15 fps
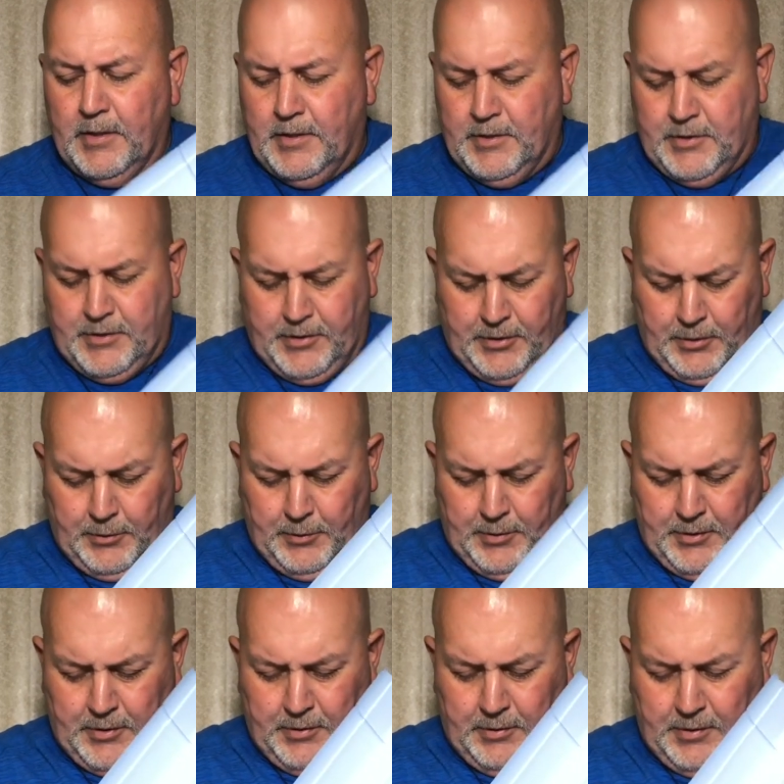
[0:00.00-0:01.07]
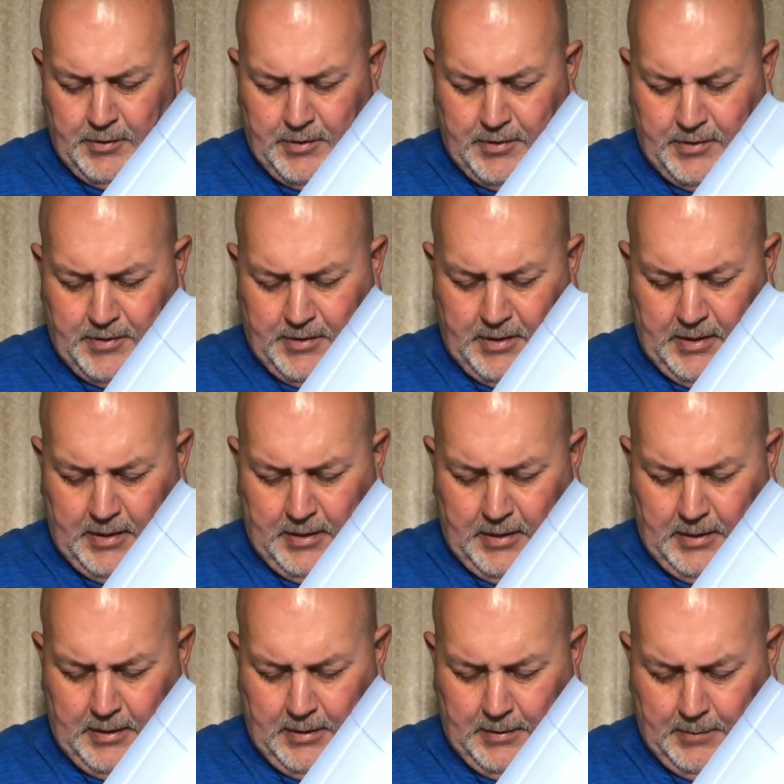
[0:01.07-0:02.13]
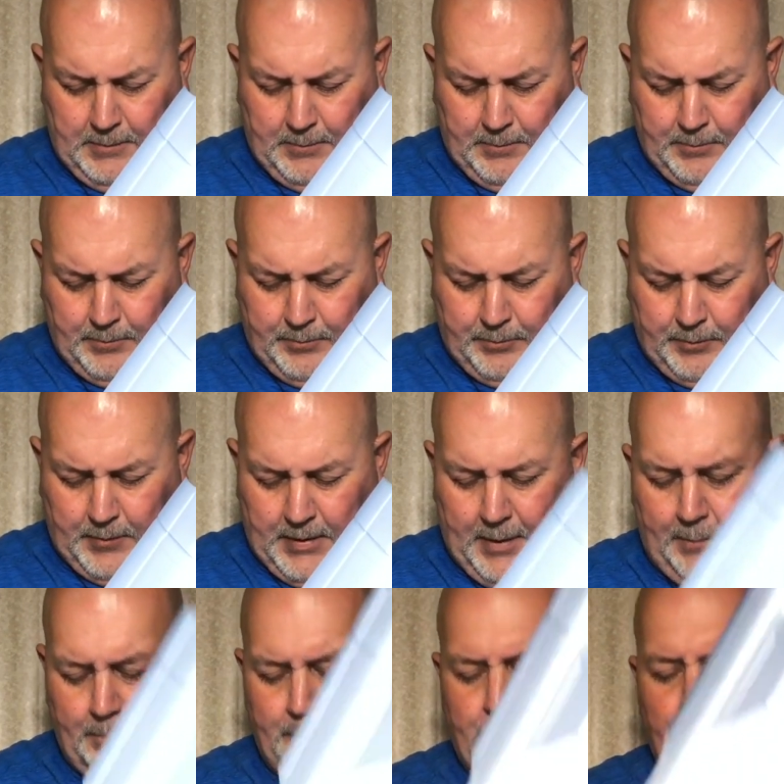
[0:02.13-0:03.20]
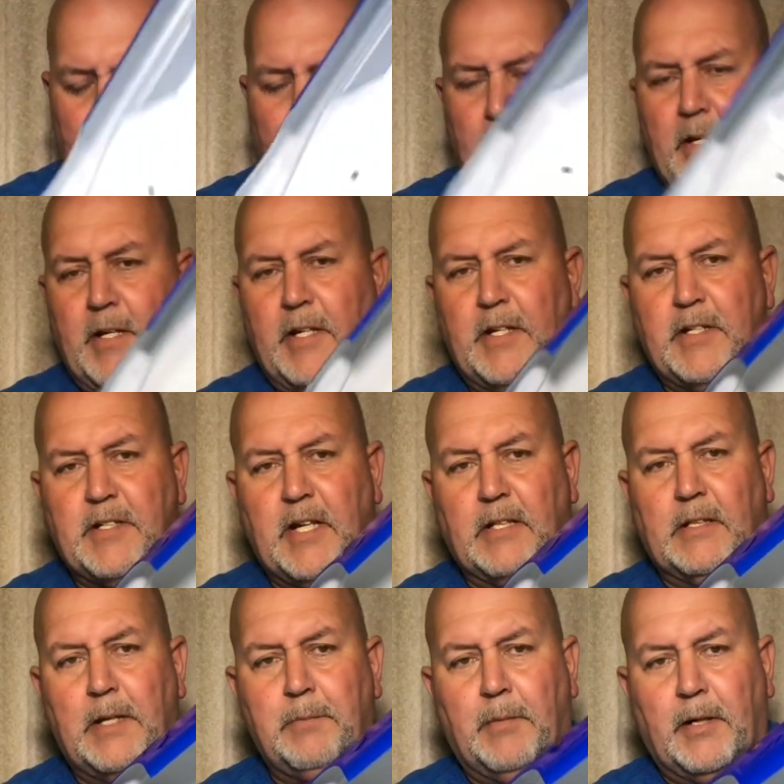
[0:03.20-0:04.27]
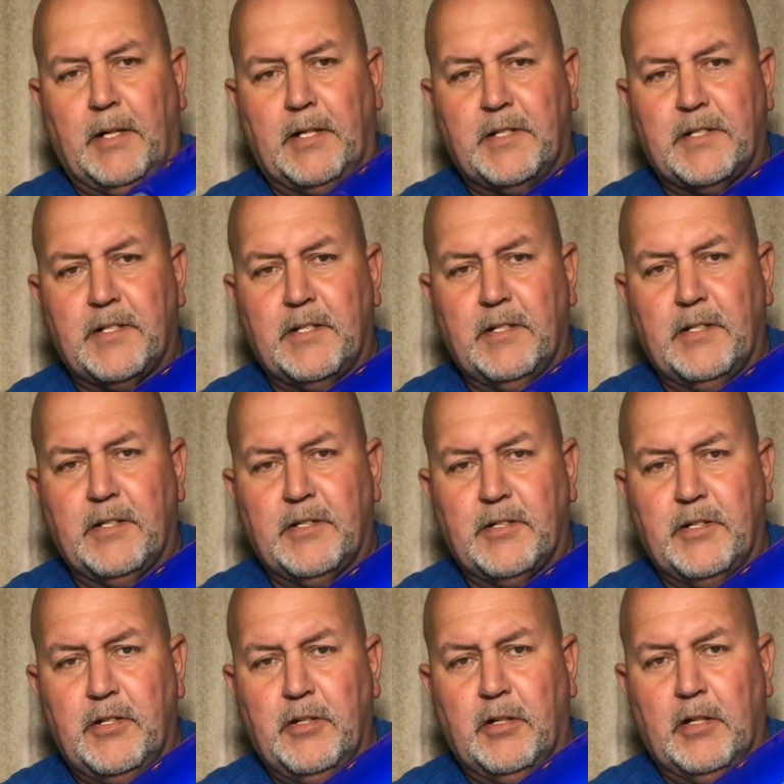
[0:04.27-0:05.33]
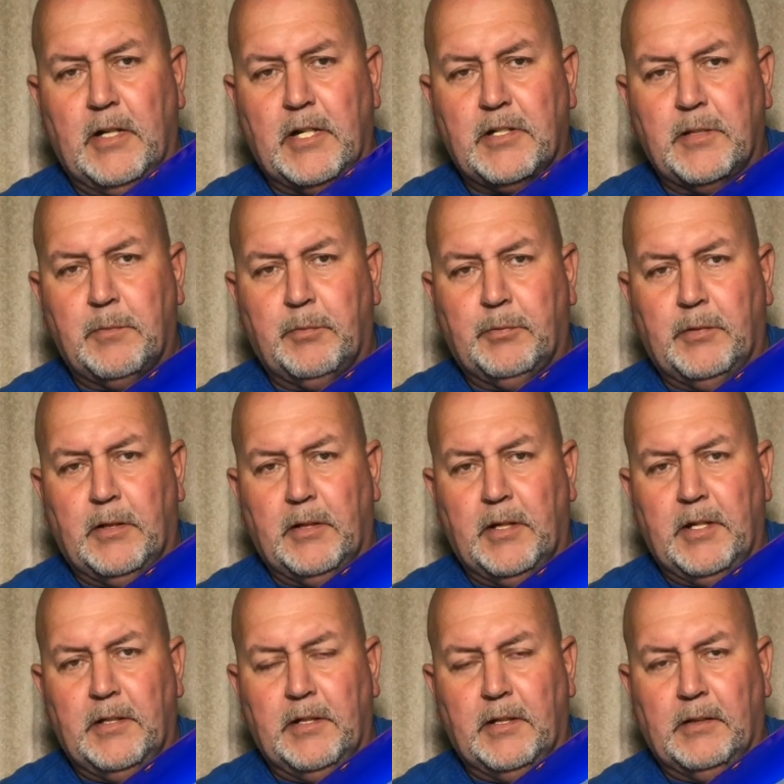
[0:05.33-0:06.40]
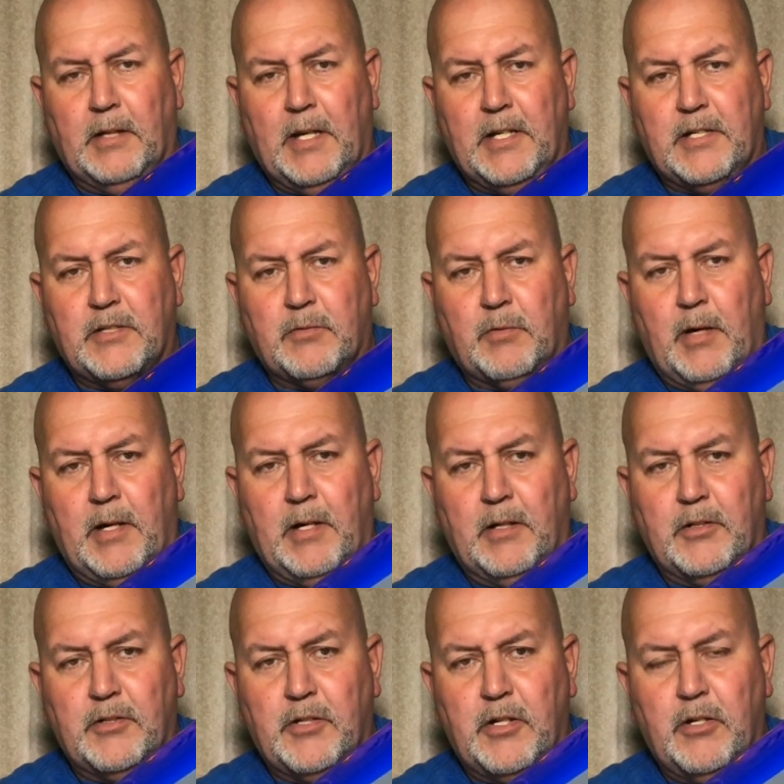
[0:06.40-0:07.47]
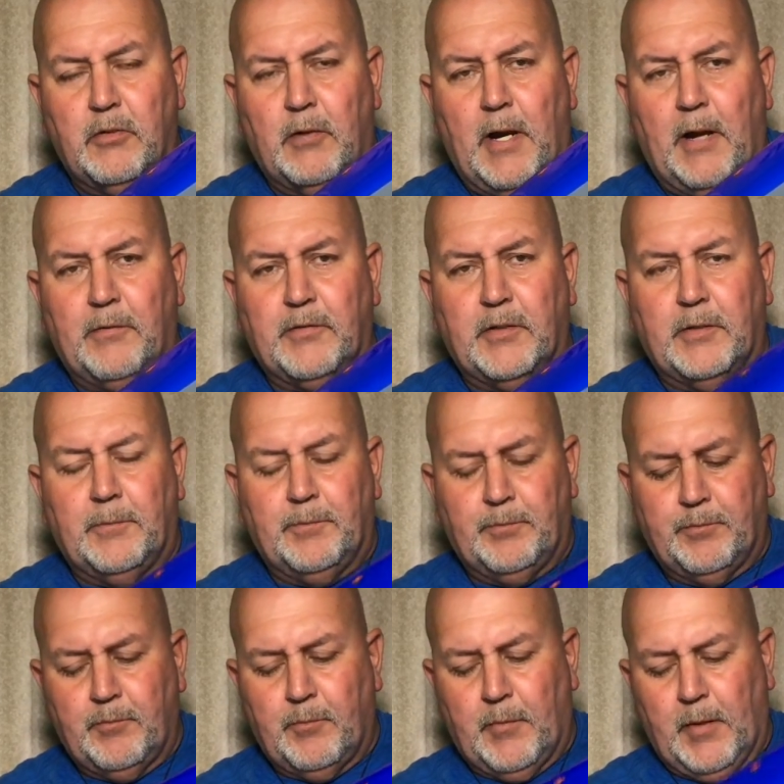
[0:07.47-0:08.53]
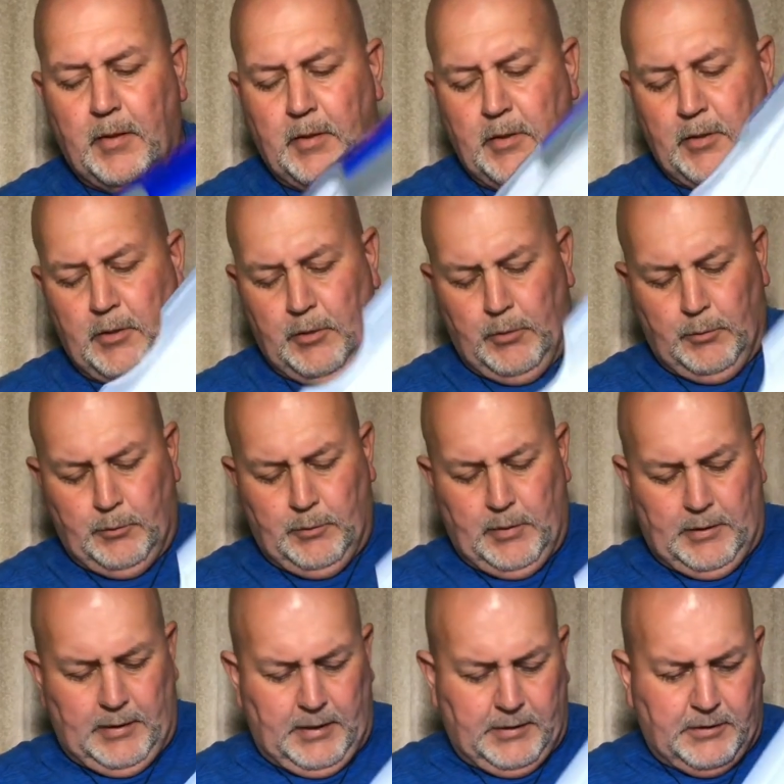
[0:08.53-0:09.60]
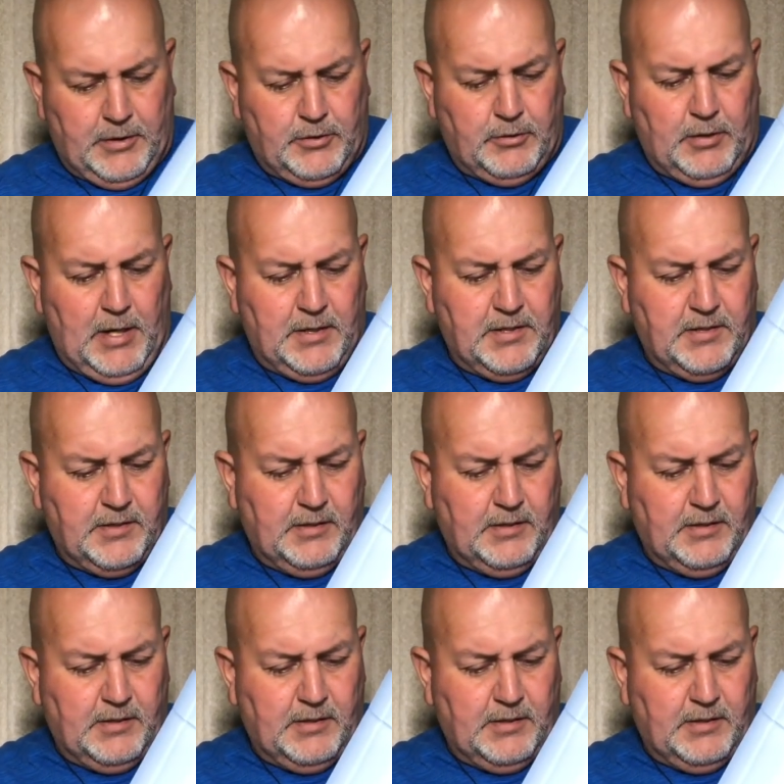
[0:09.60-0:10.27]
So as you can see, yep, it's got light buckets. So you can actually plug in the lights right here. So you don't have to really get the Traxxas